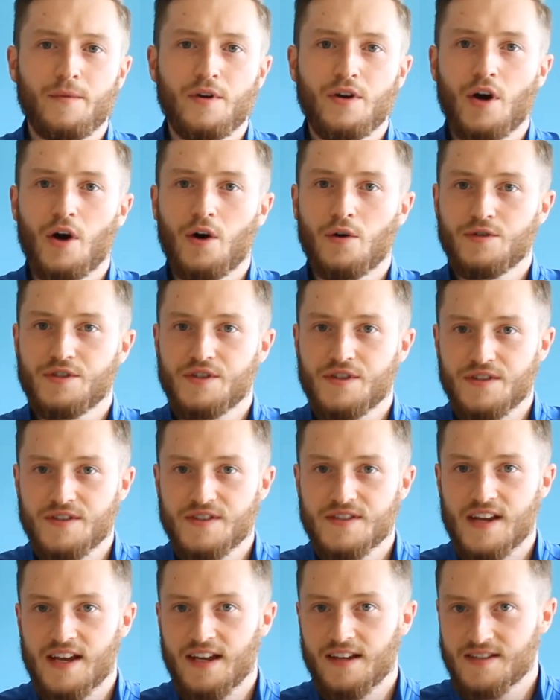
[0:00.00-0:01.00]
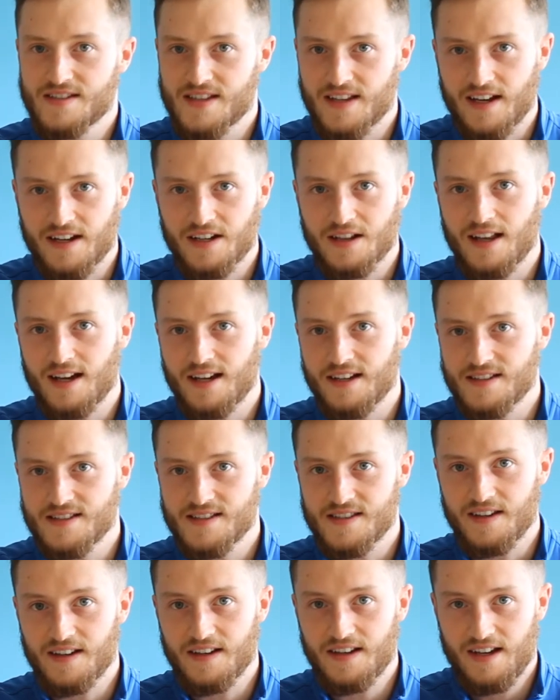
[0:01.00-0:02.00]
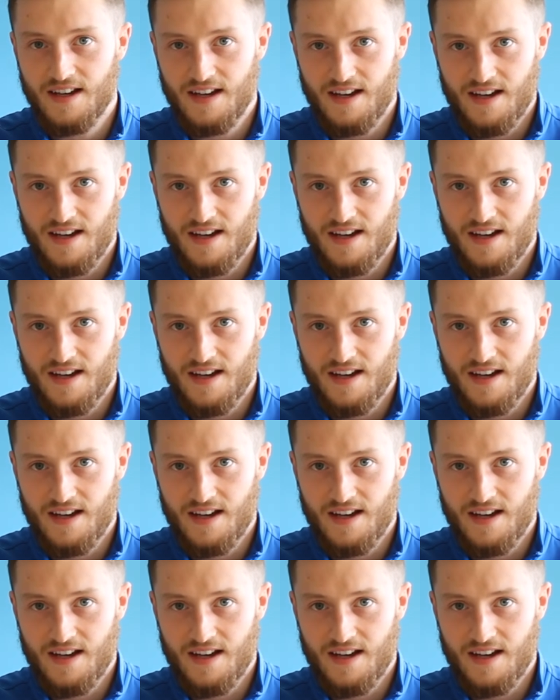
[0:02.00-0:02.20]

coaches saying to their clients that